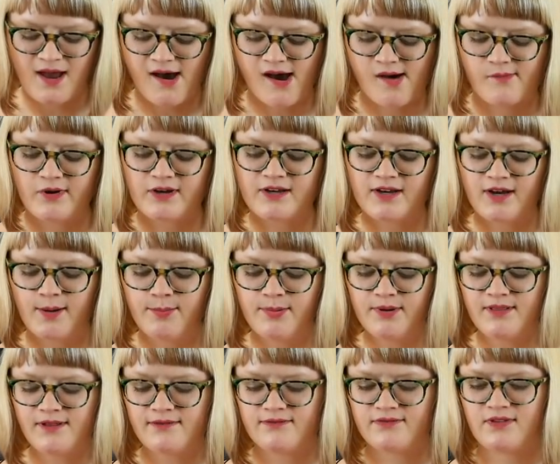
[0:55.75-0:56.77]
A
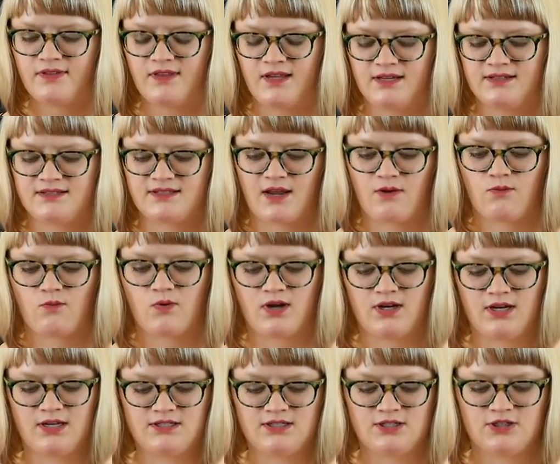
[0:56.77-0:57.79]
couple of things I
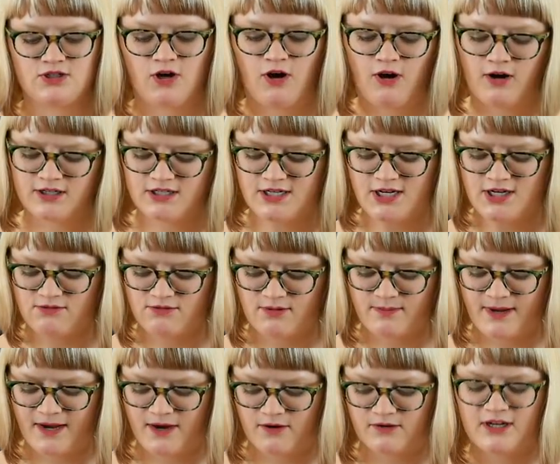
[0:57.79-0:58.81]
wanted to talk to you
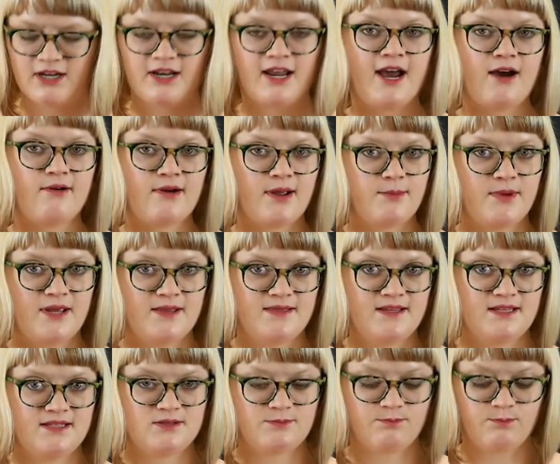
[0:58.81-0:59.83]
about in how I made
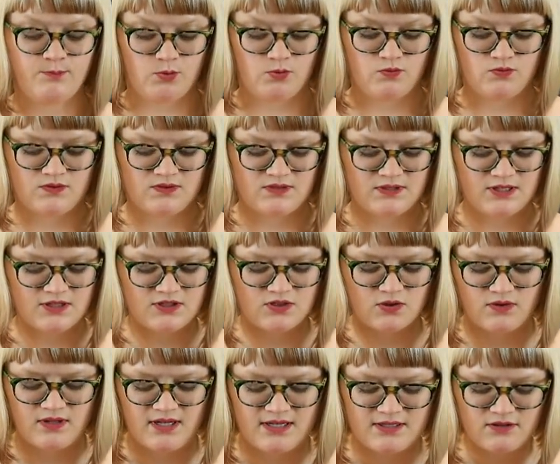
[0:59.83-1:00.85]
these boots.
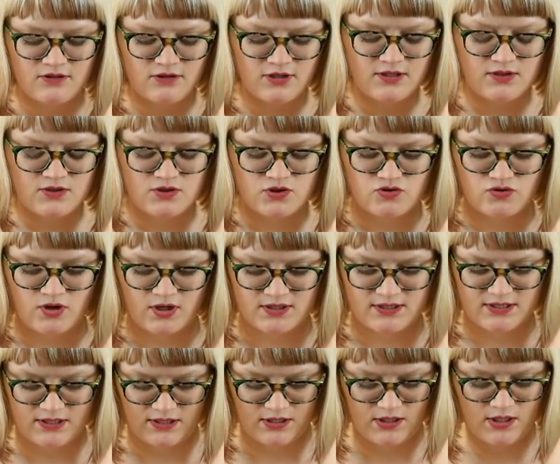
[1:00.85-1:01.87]
So these are
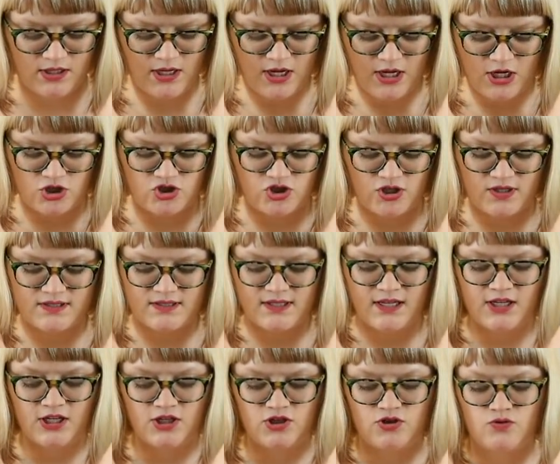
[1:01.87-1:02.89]
constructed just
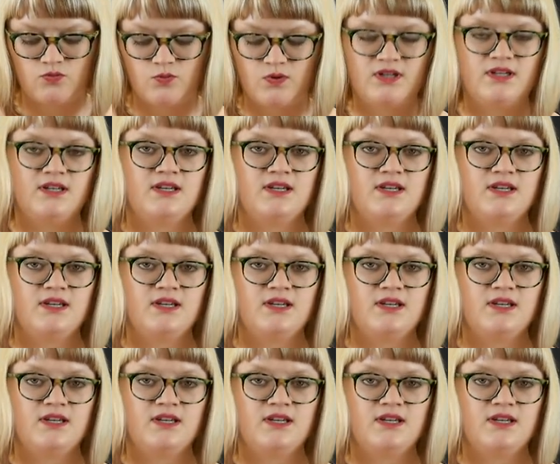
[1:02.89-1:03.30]
like you would